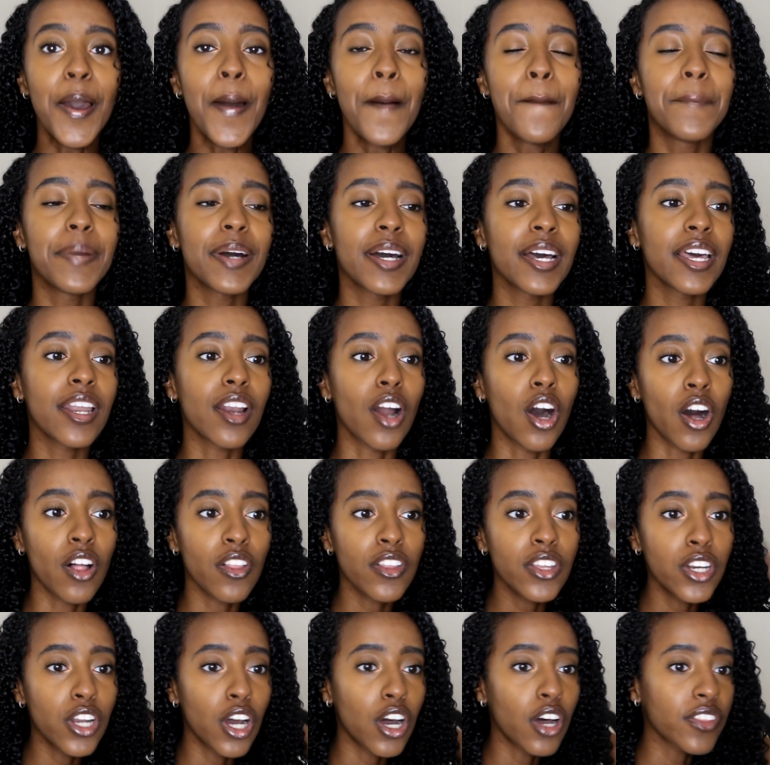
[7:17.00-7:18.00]
But all
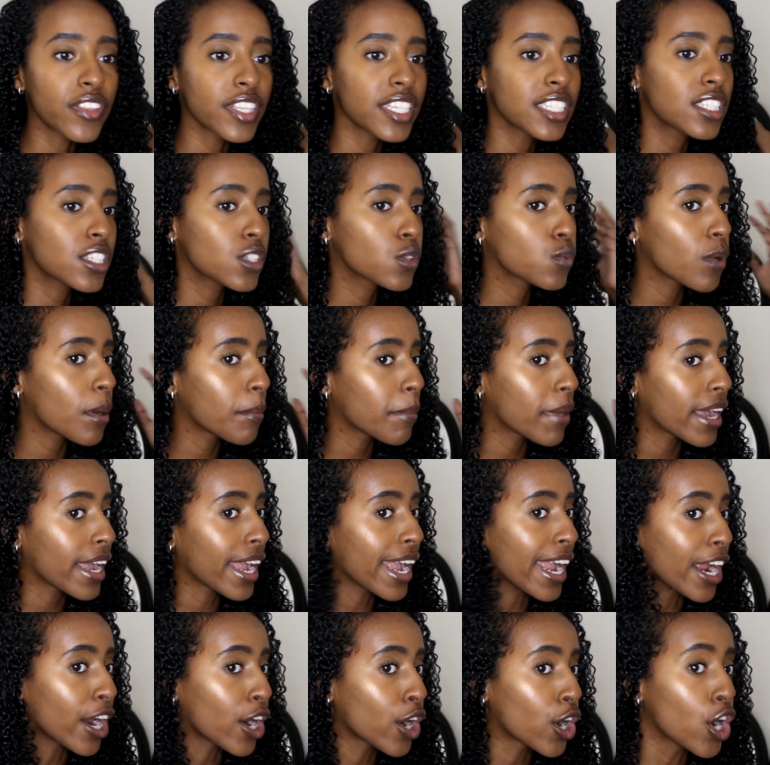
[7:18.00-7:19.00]
in all, this is what my
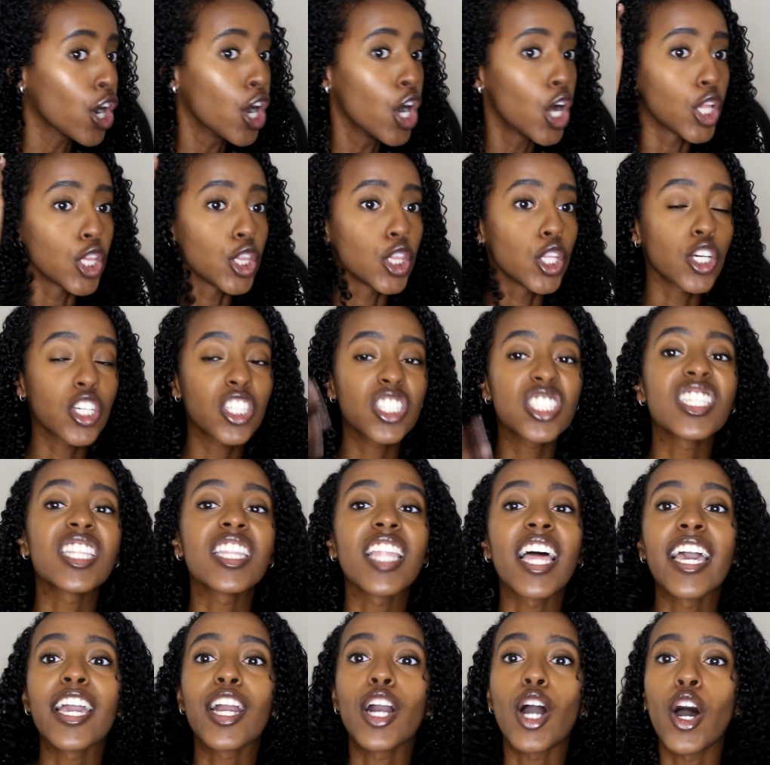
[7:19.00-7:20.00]
hair looks
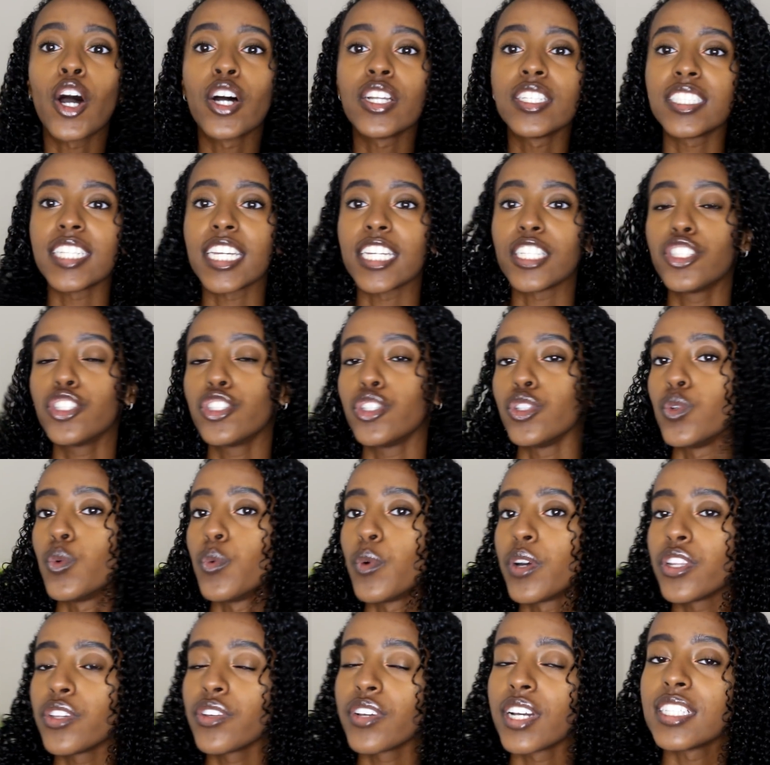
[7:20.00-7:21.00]
like on day 2.
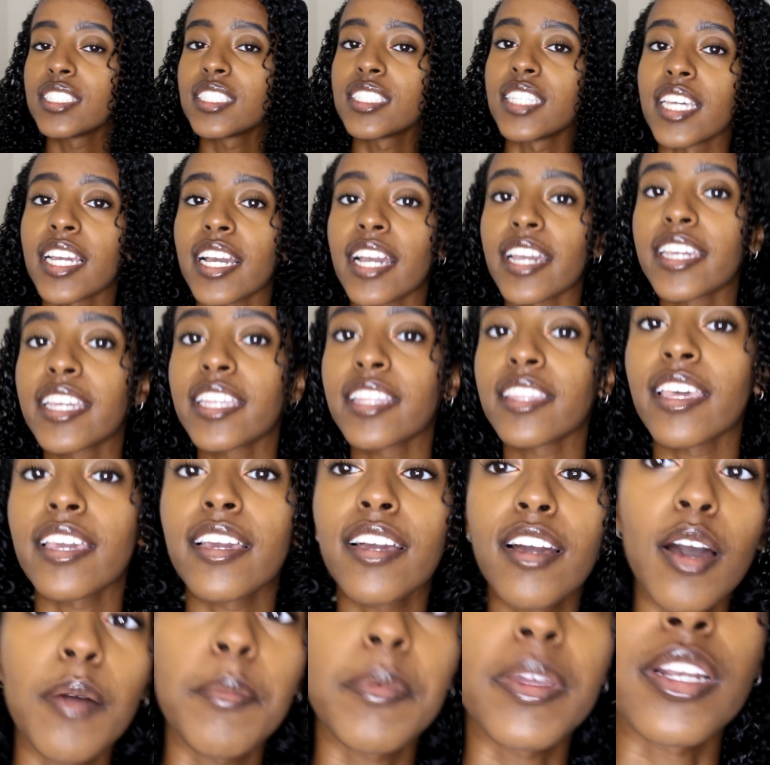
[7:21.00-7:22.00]
What do you guys think? I can like
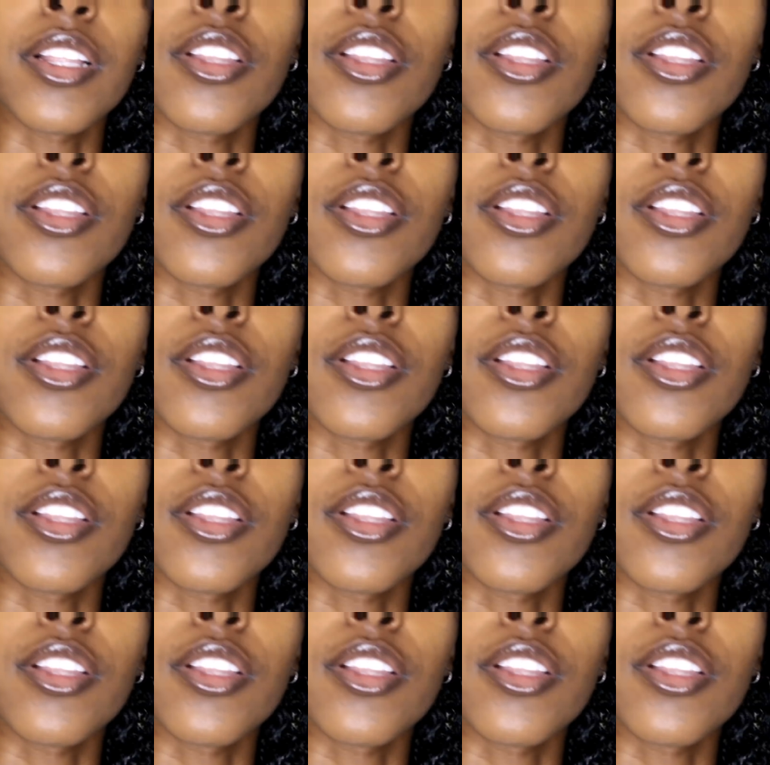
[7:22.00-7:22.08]
come in a